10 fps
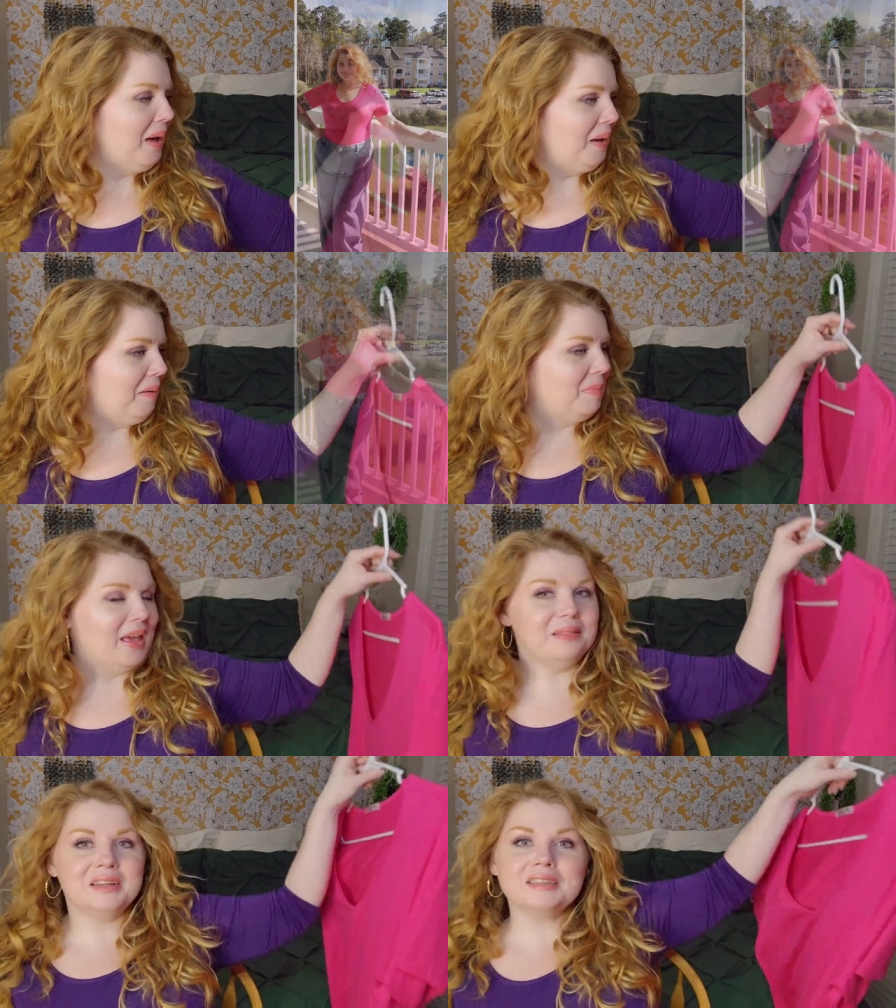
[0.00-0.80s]
Um,
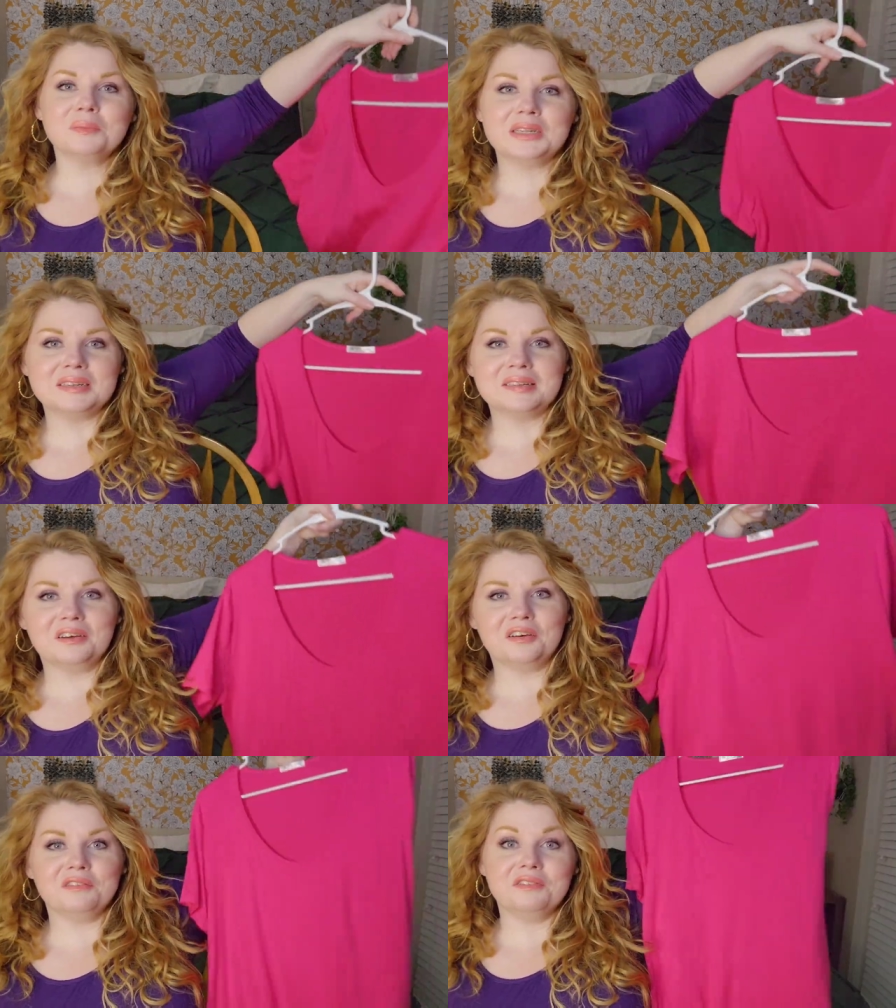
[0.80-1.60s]
and this one is
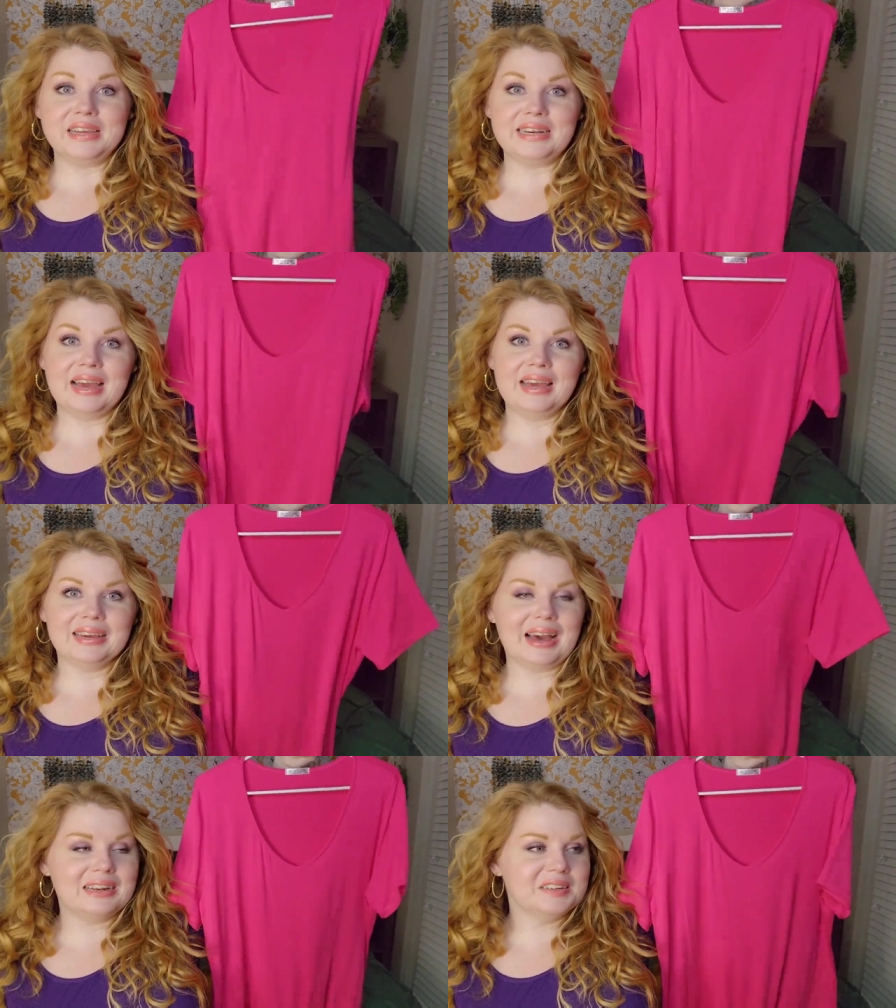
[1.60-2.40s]
the
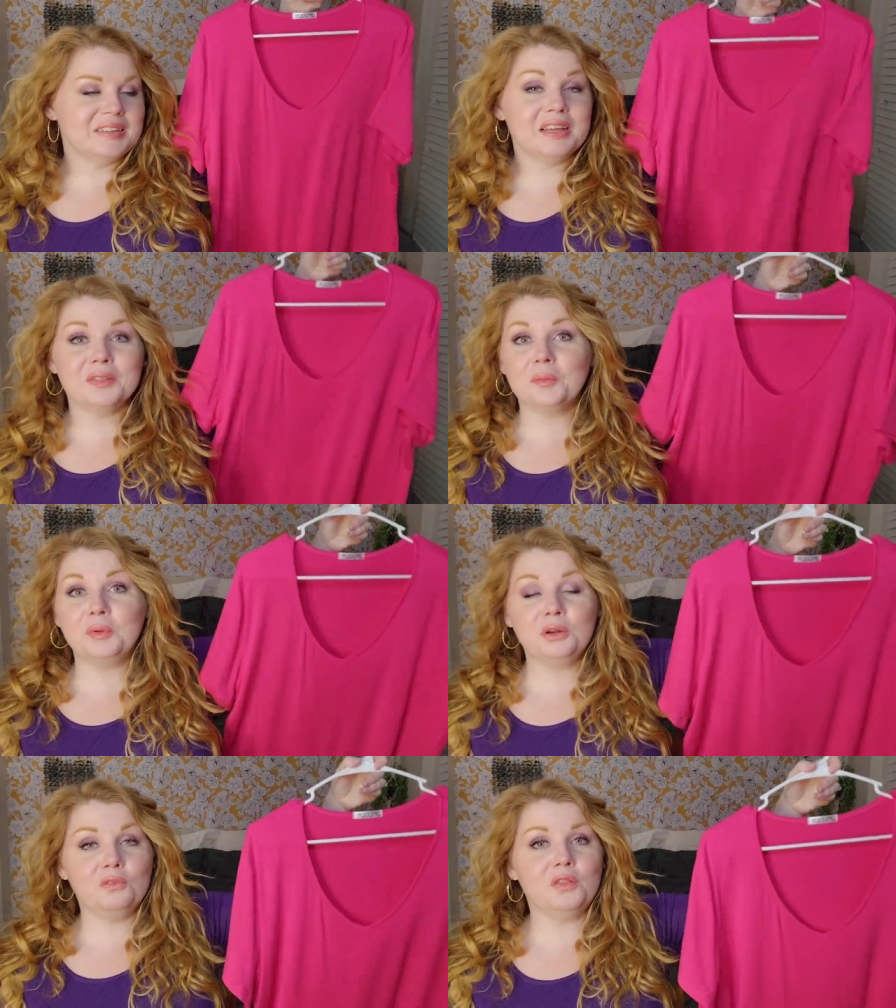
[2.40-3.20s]
V-neck. I just think they're
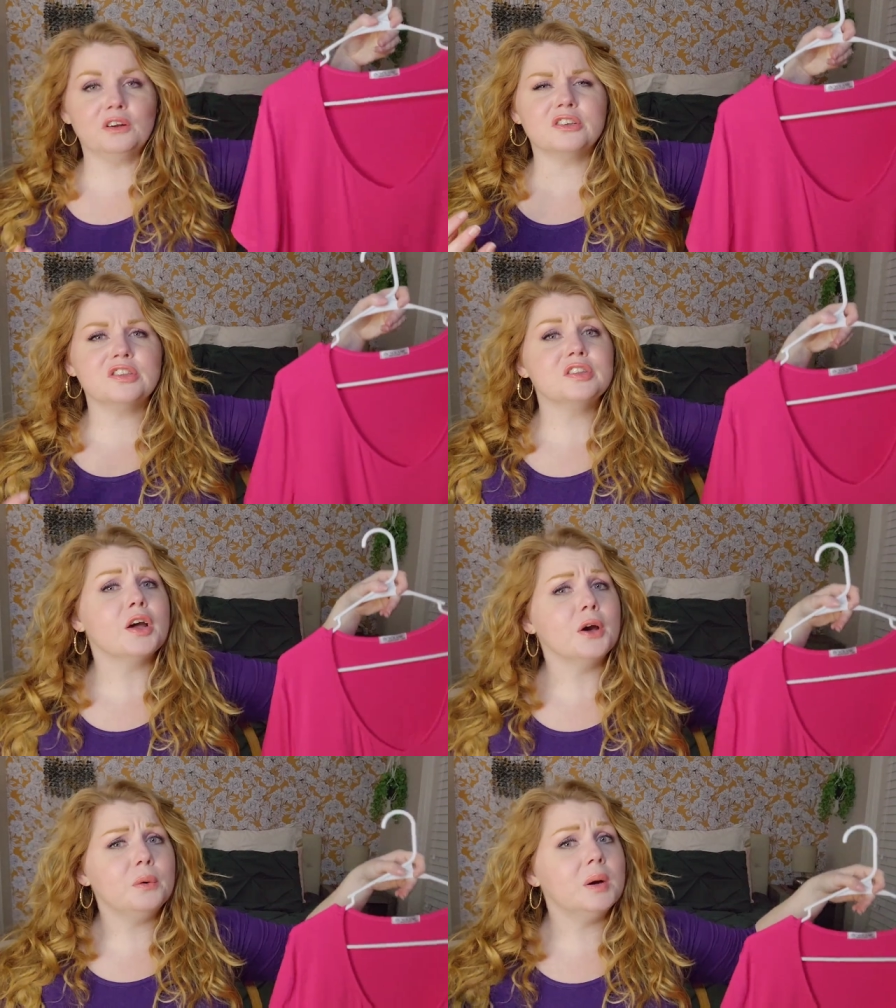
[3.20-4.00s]
beautiful. They're
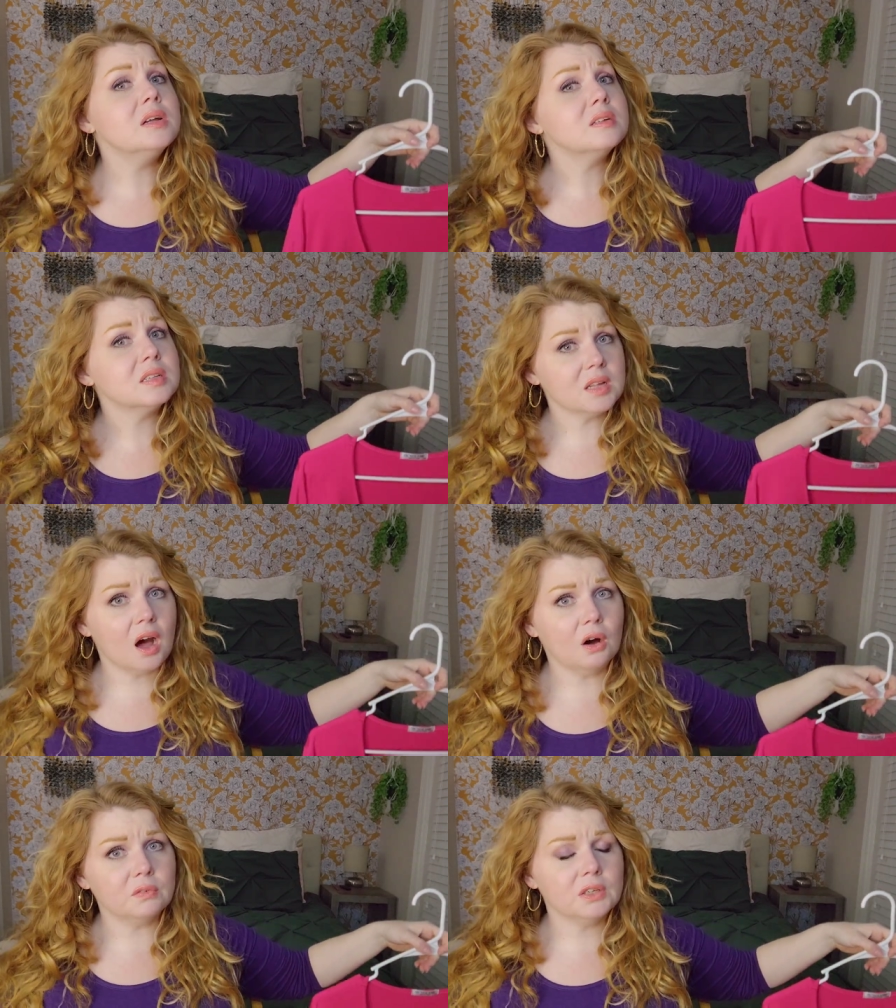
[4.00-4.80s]
so
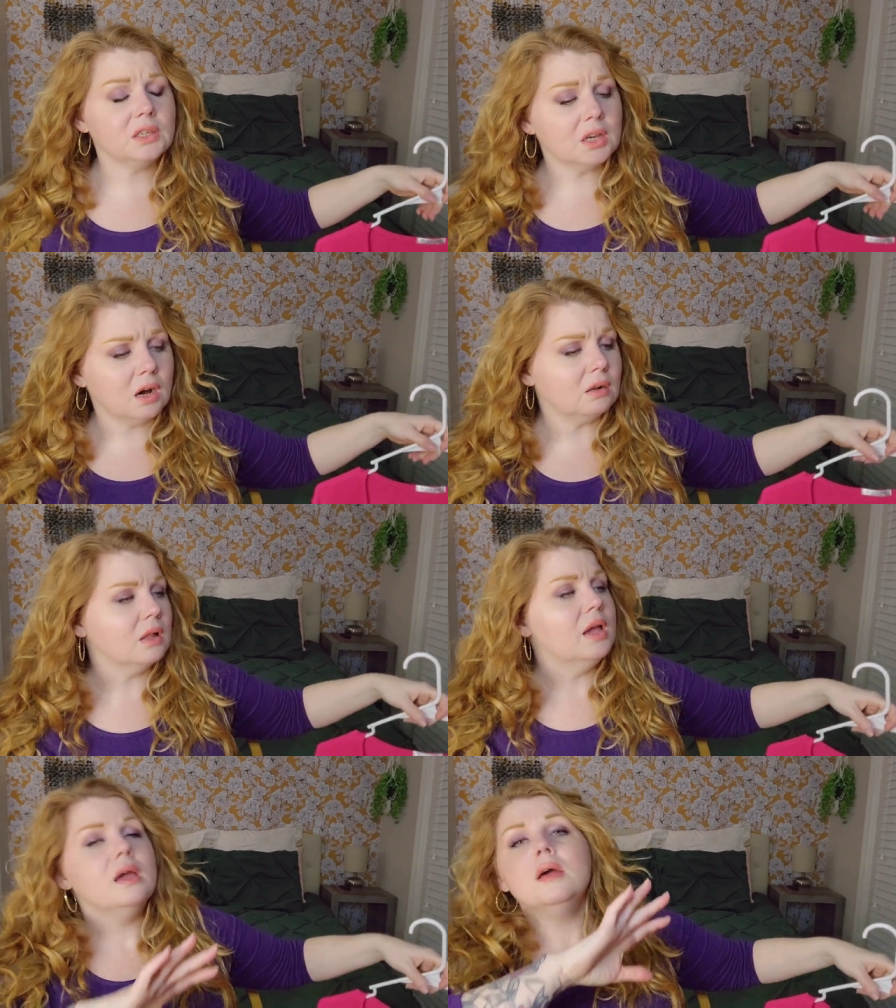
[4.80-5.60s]
soft, y'all.
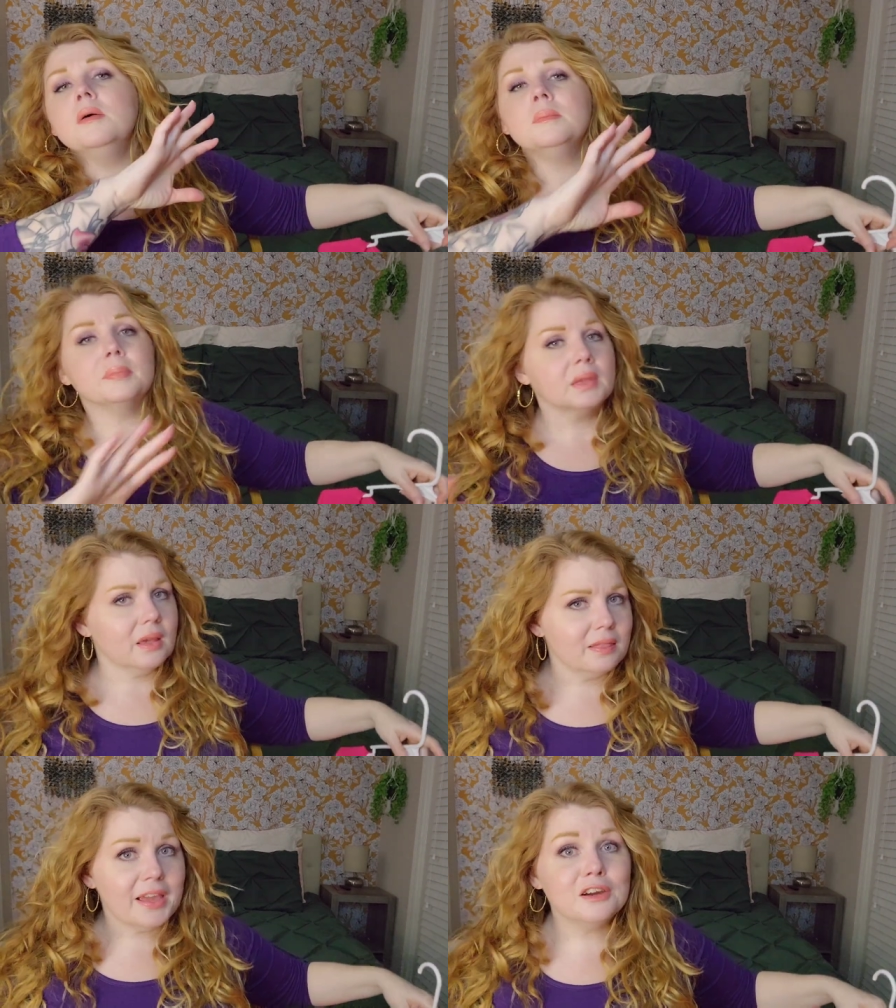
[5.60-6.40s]

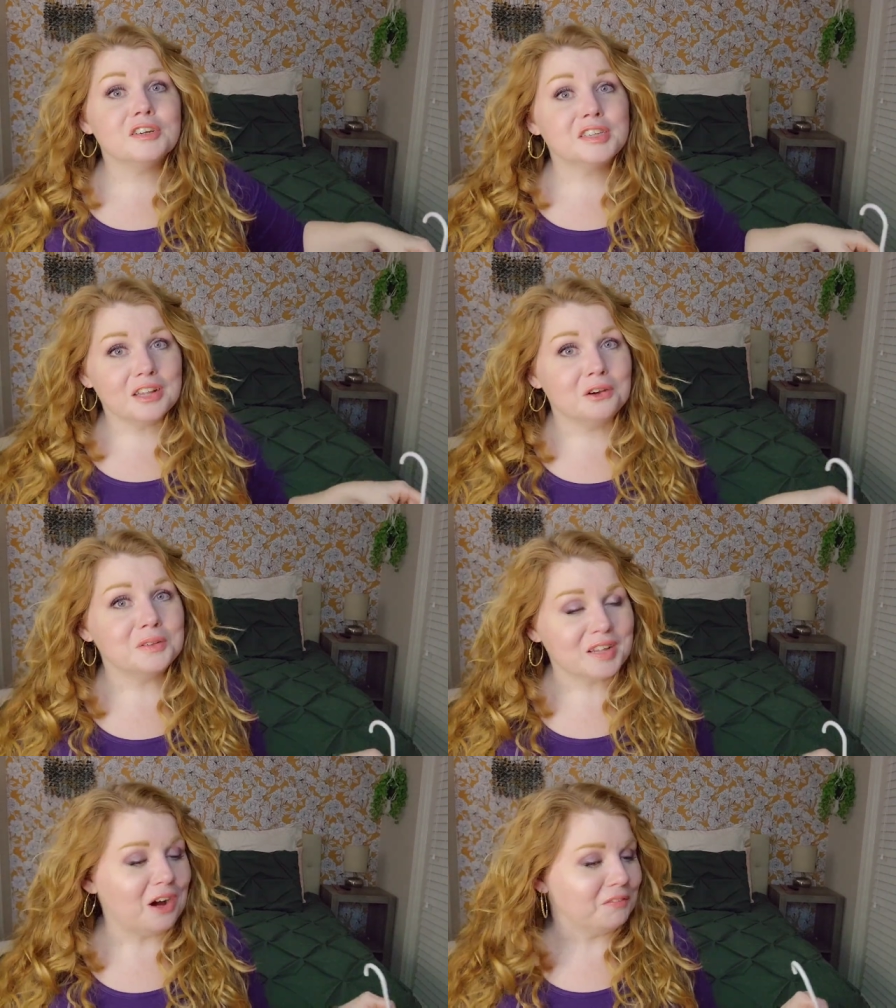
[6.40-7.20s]
They are so
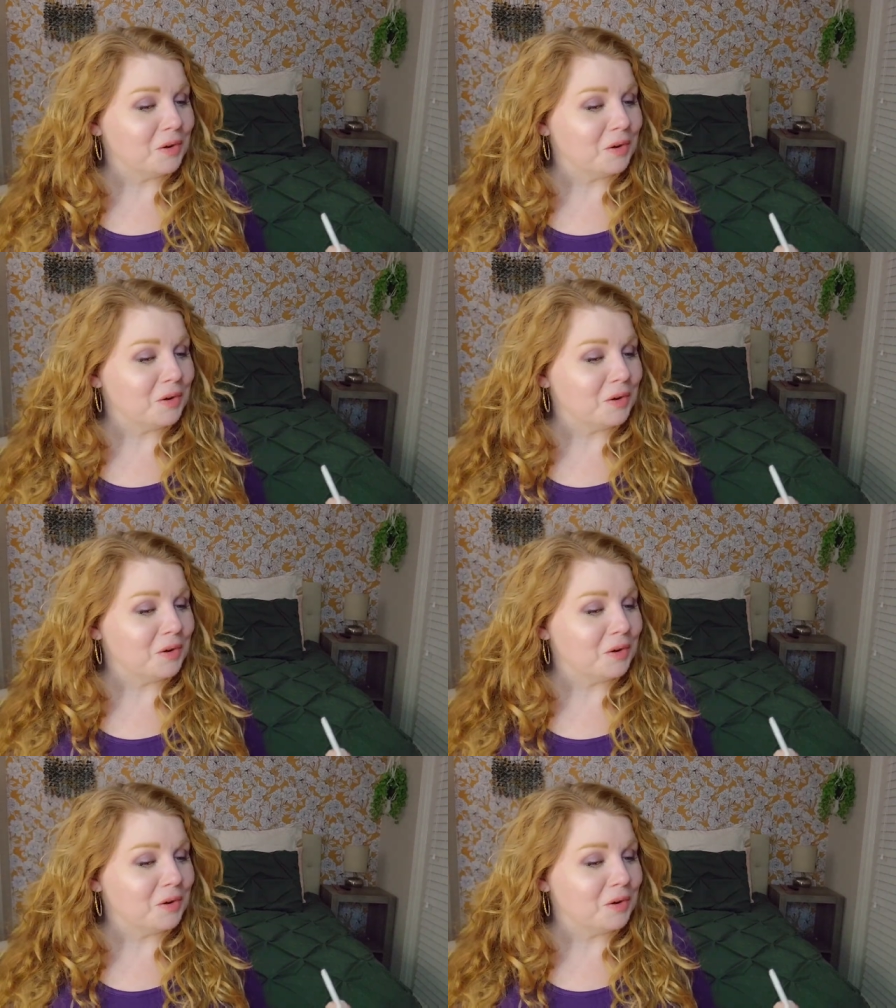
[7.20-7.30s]
soft.